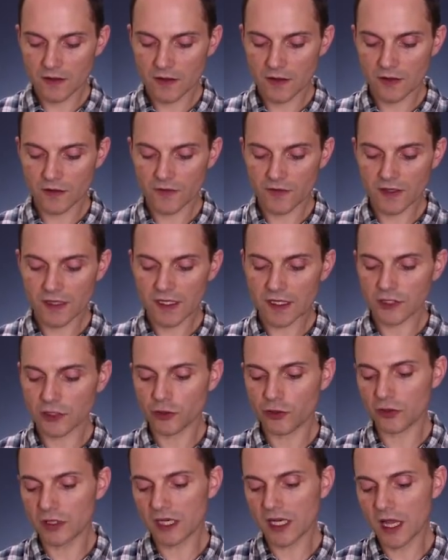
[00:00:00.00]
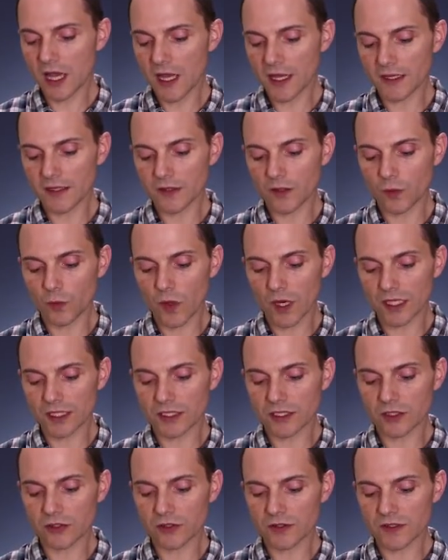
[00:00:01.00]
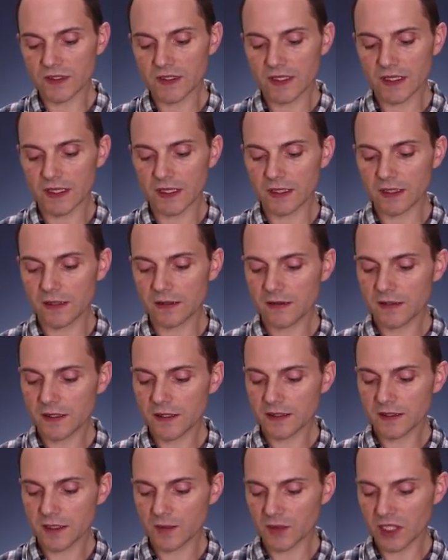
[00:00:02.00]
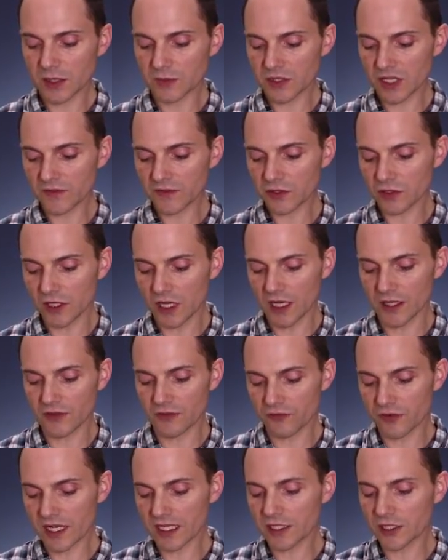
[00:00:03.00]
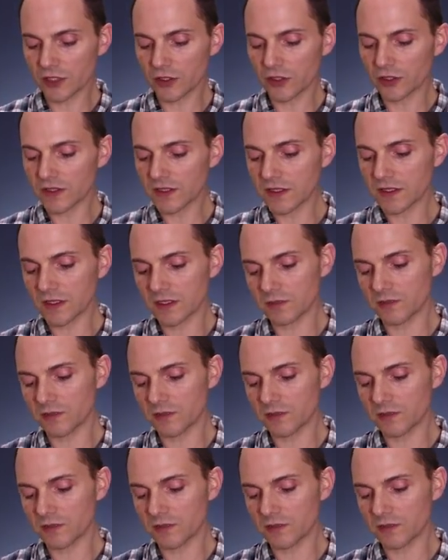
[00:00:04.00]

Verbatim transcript: off here and you align the white dots here. Sometimes you have to align the red dots, it